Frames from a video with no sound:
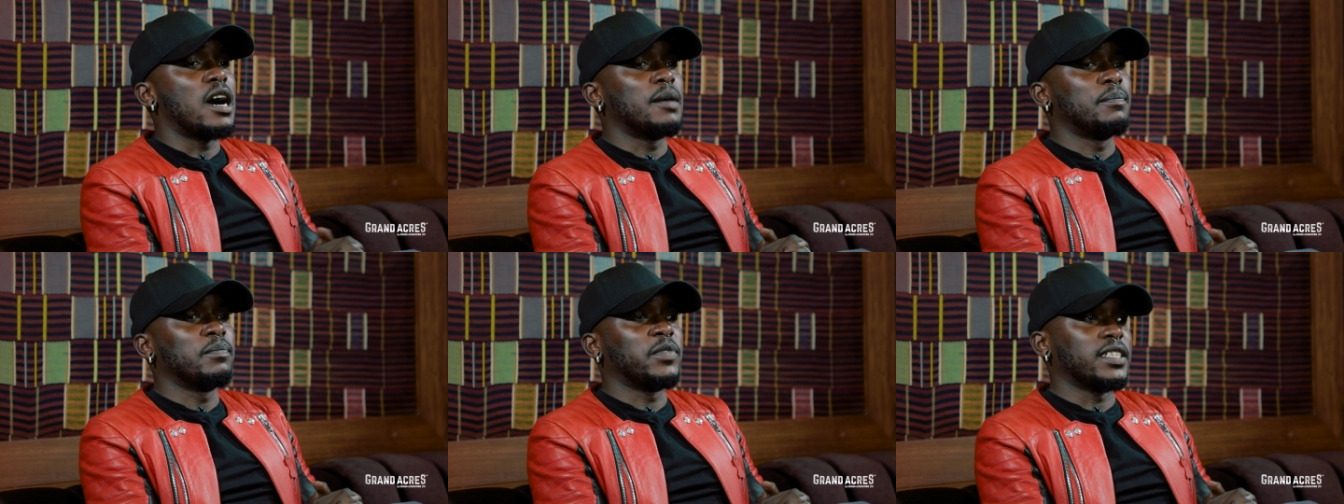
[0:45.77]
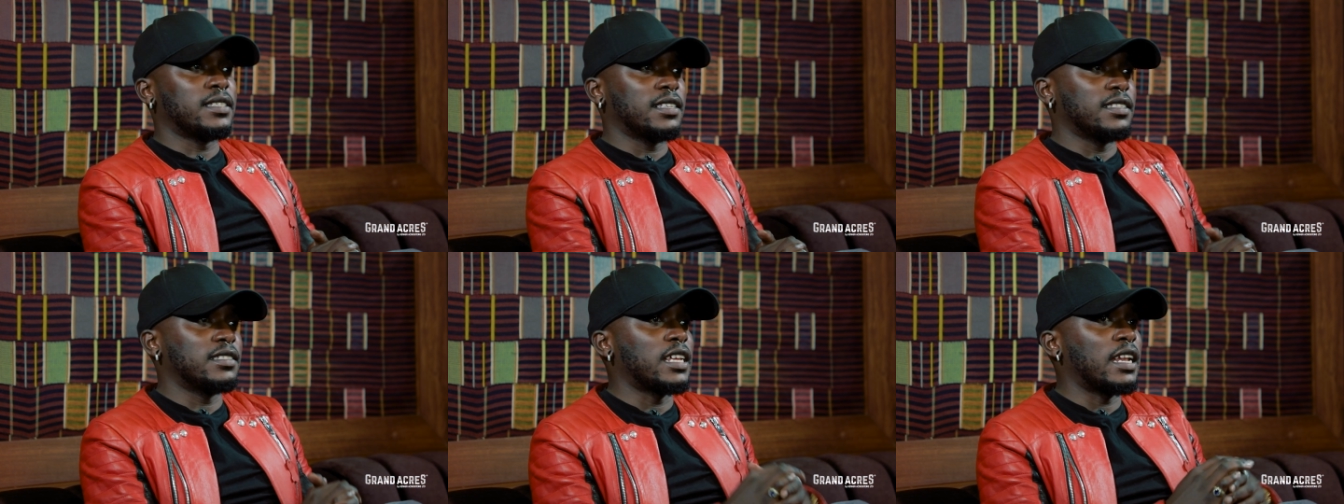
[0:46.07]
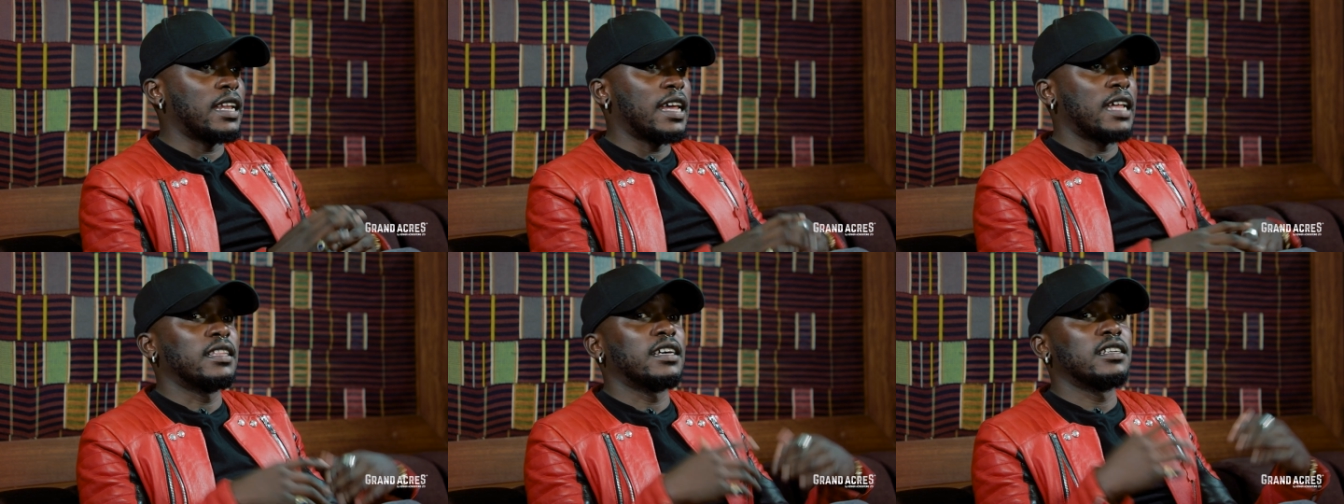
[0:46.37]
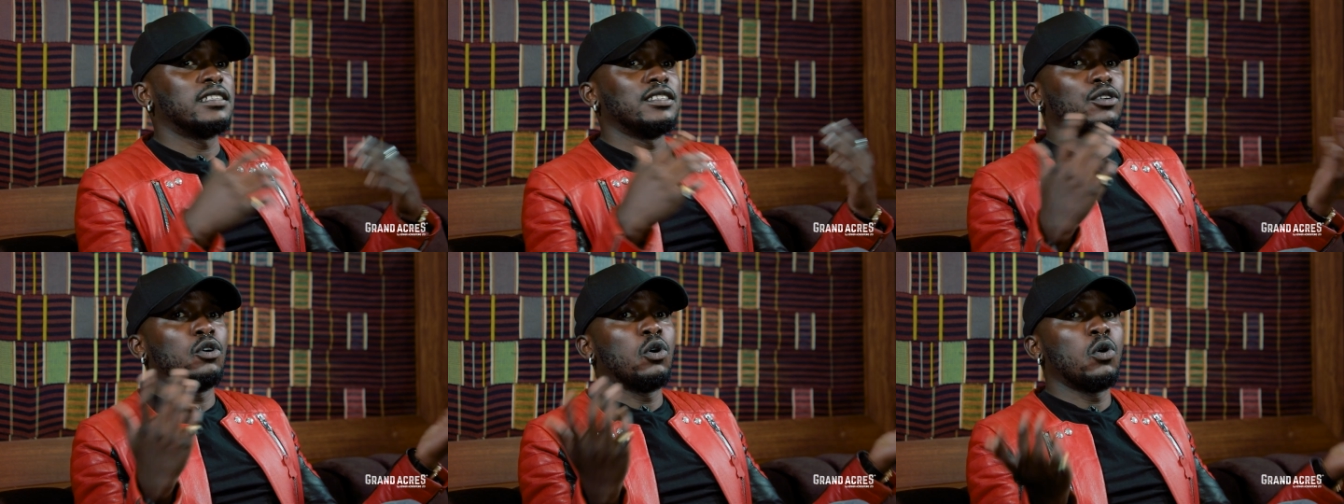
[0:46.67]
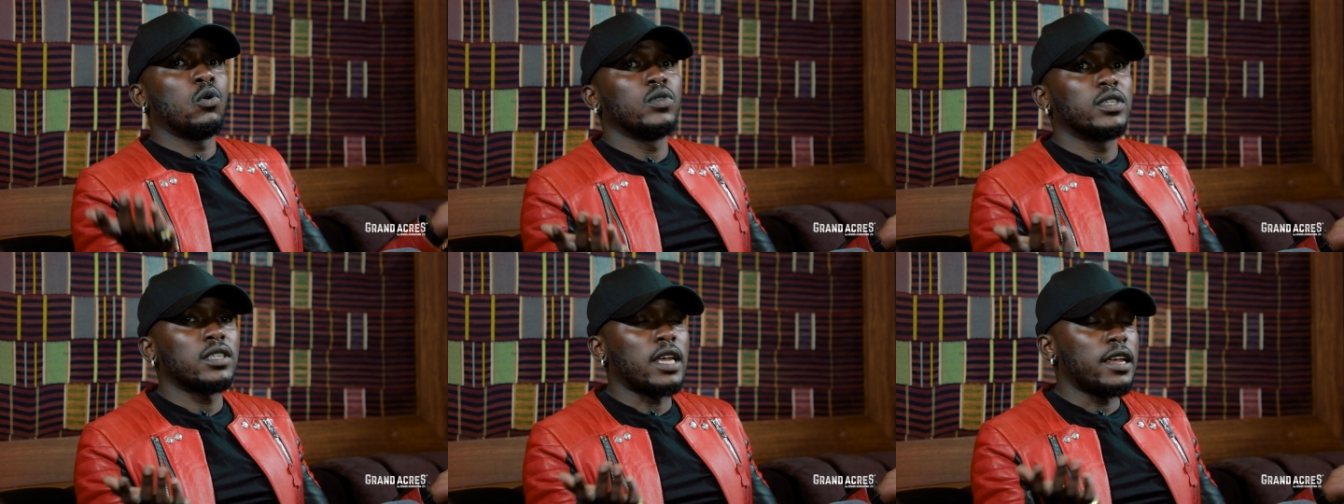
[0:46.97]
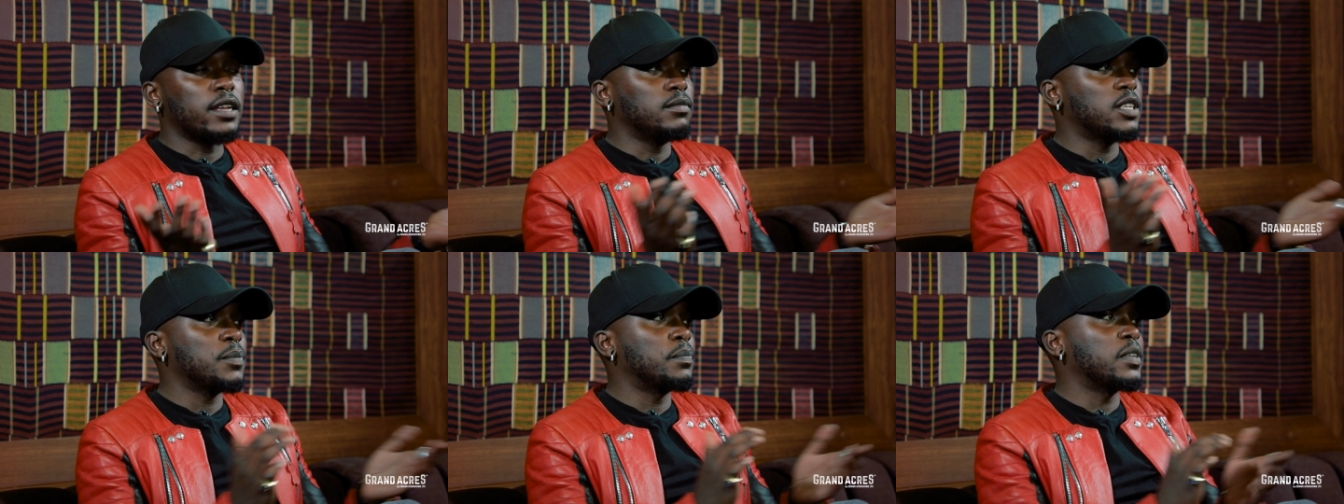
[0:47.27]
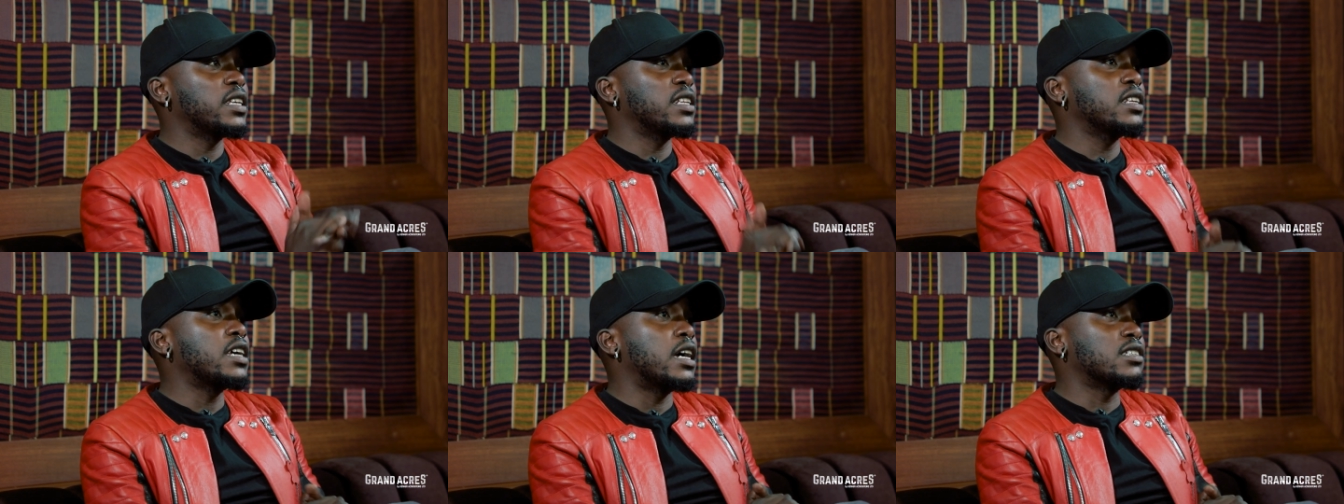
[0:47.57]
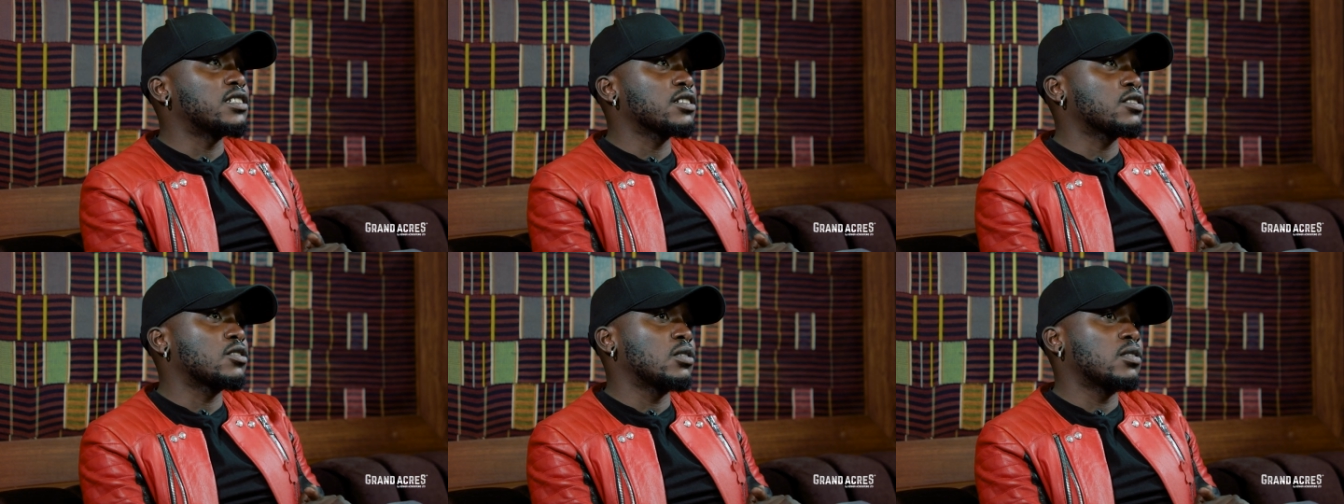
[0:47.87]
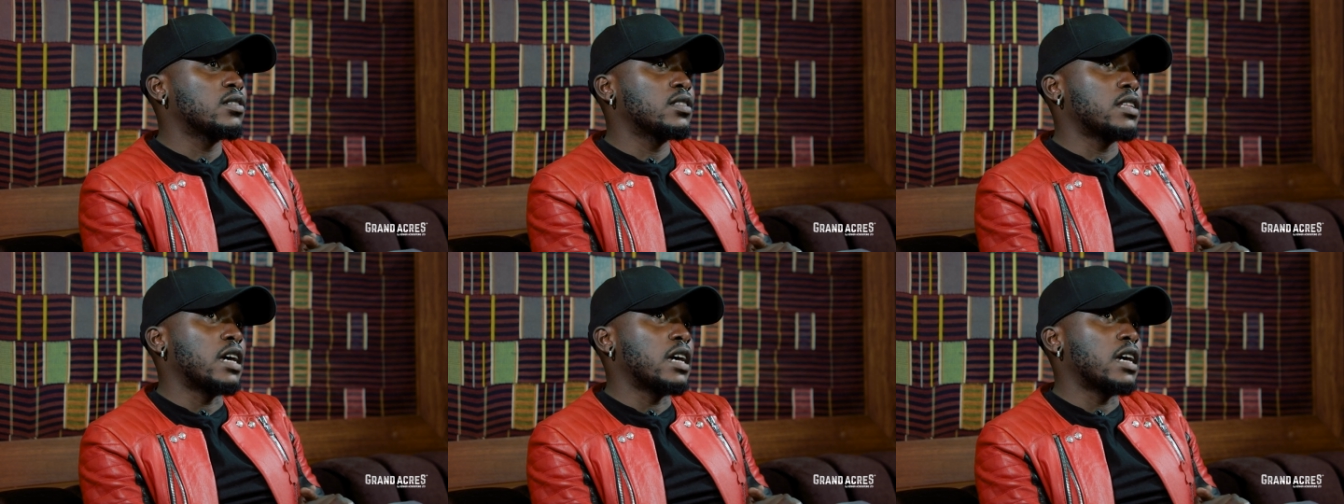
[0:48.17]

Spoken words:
This is the land that he owned. In the beginning, I just thought